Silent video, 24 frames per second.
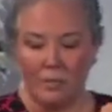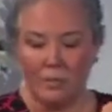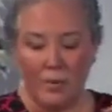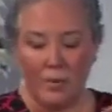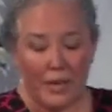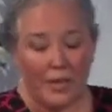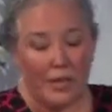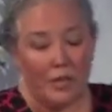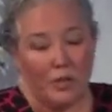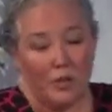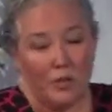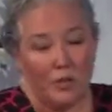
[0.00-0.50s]

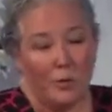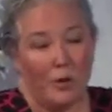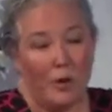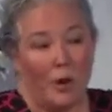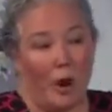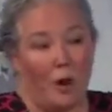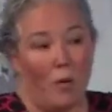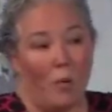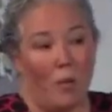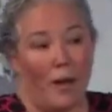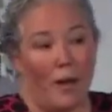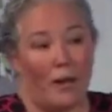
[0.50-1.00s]
We can do it
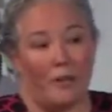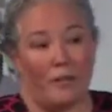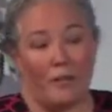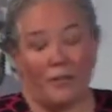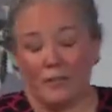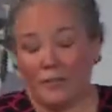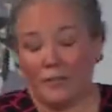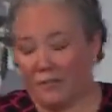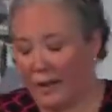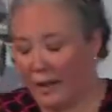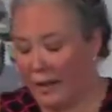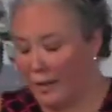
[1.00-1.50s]
our way or
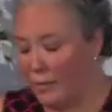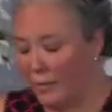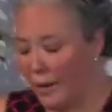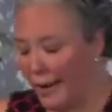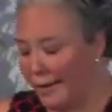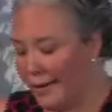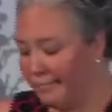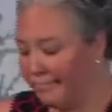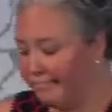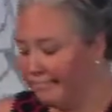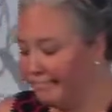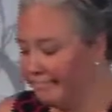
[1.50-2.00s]
the divine
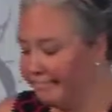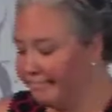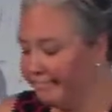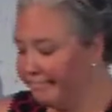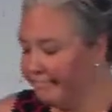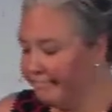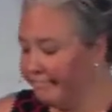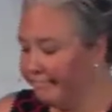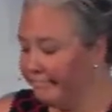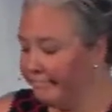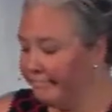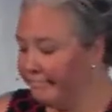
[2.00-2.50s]
way.
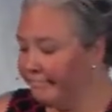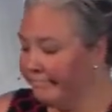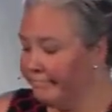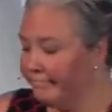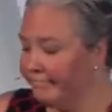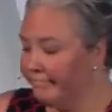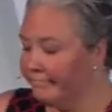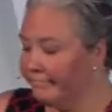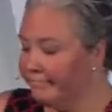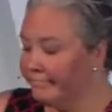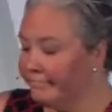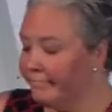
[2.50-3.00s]

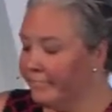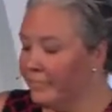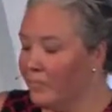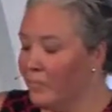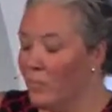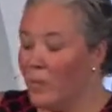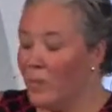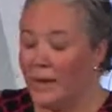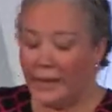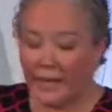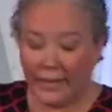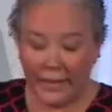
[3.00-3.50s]

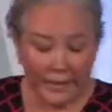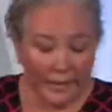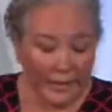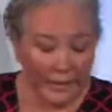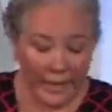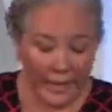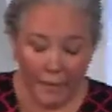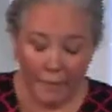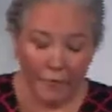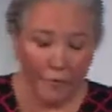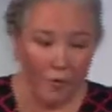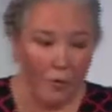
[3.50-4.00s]
We can
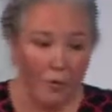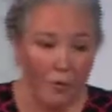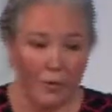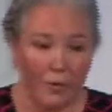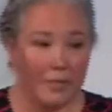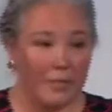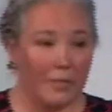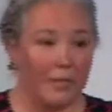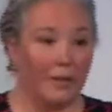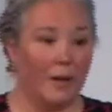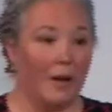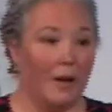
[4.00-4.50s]
keep
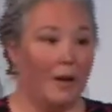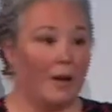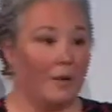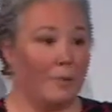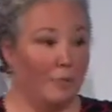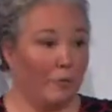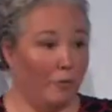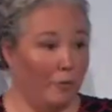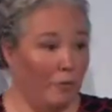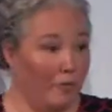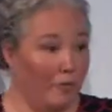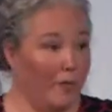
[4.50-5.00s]
focusing on
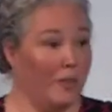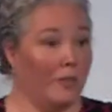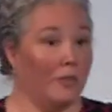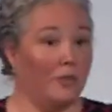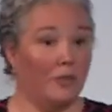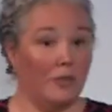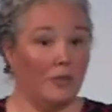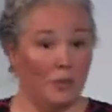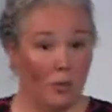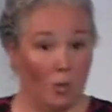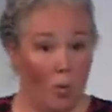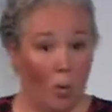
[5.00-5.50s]
improving
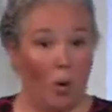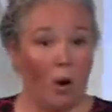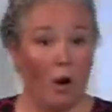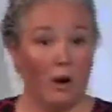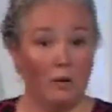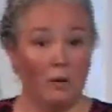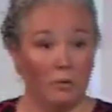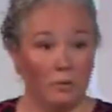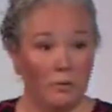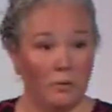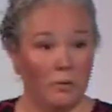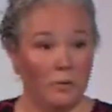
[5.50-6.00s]
the
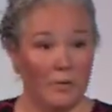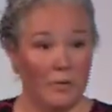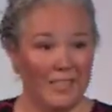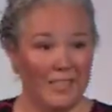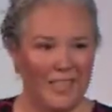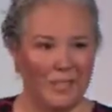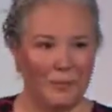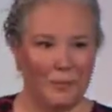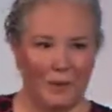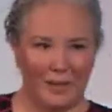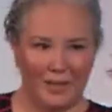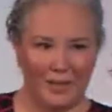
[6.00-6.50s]
score, because
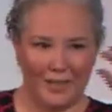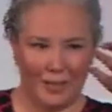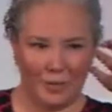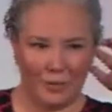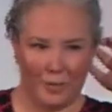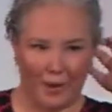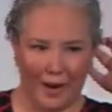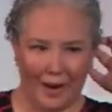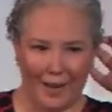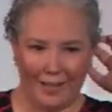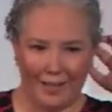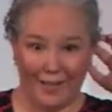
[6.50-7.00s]
that's what it
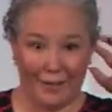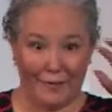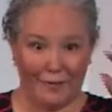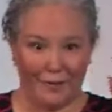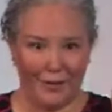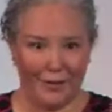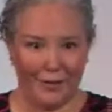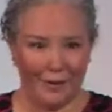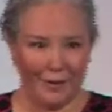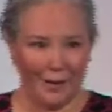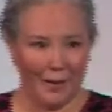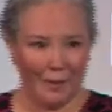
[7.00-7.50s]
is, right? Like a
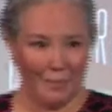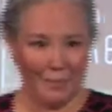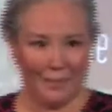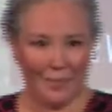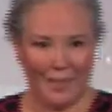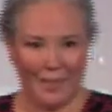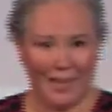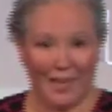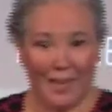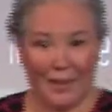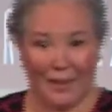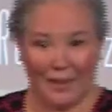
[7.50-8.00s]
video game.
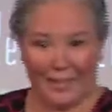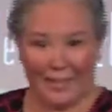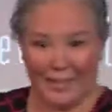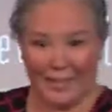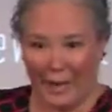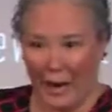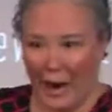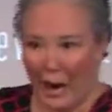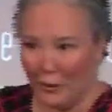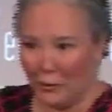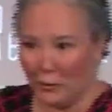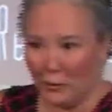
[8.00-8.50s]
I'm going to
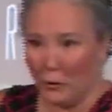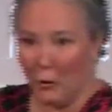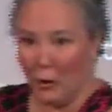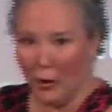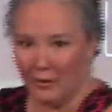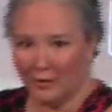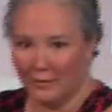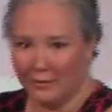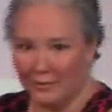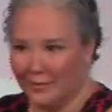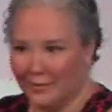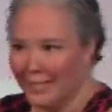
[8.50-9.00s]
get a higher
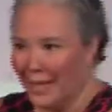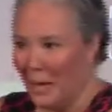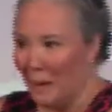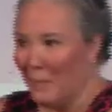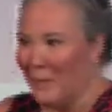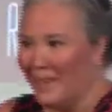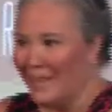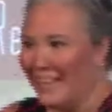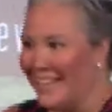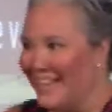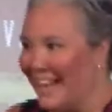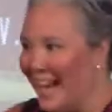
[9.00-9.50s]
score.
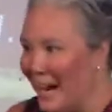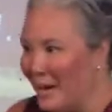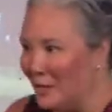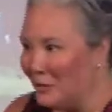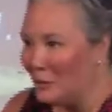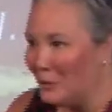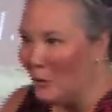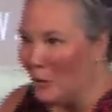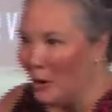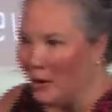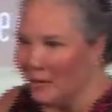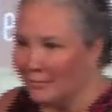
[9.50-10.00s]
I'm going to get a higher
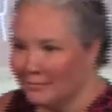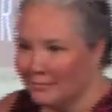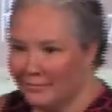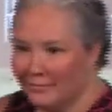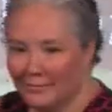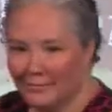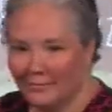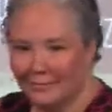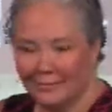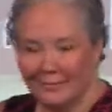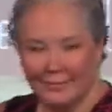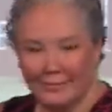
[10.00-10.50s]
score.
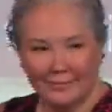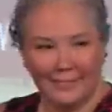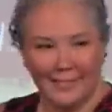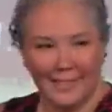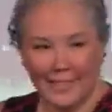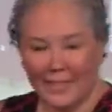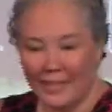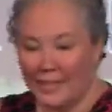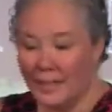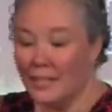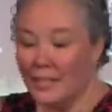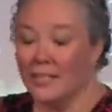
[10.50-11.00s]

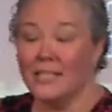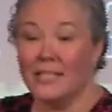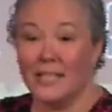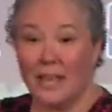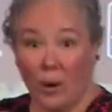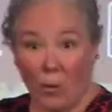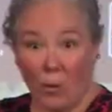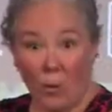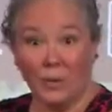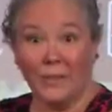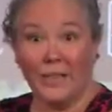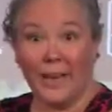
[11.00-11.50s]
This is
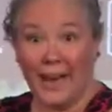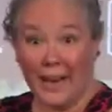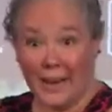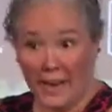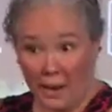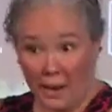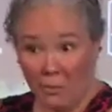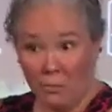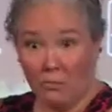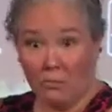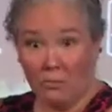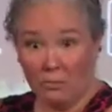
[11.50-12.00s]
how old I
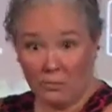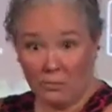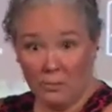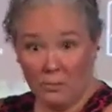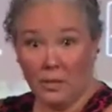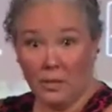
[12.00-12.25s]
am.